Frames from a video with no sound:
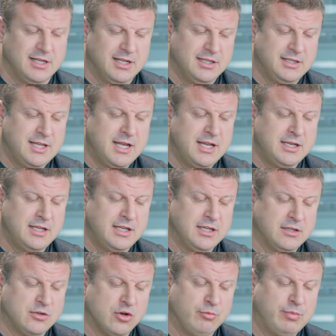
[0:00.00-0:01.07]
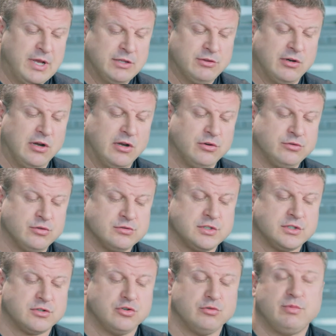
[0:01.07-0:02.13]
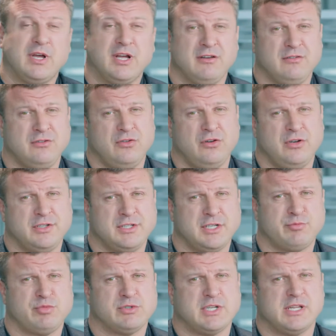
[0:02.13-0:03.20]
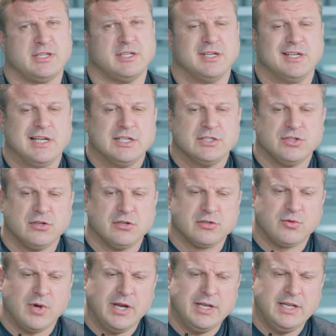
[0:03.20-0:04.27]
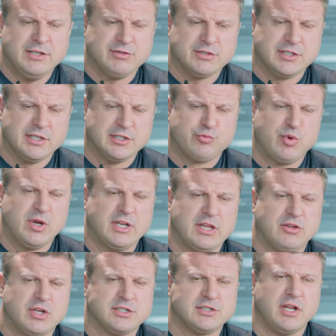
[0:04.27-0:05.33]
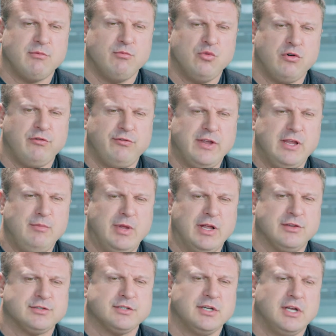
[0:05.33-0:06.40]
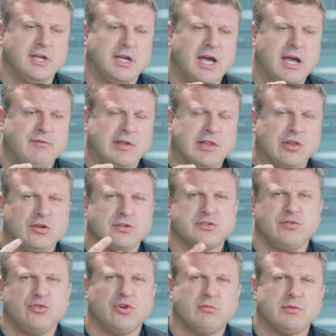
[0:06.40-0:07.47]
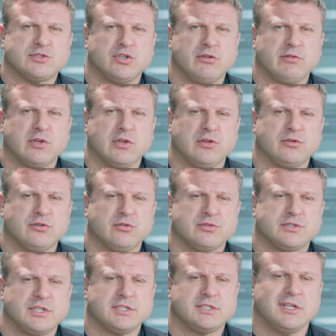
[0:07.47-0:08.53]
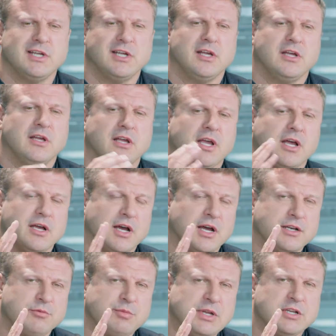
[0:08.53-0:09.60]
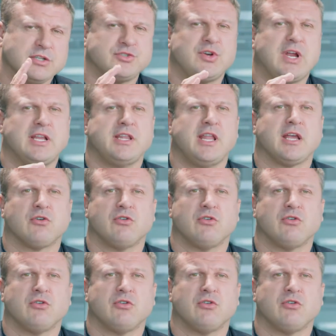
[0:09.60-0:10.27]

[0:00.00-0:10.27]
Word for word: Then in compared to the lordosis group at 36%. So quite interesting spread that you actually have more females having loss of normal cervical lordosis, uh, either being a straight neck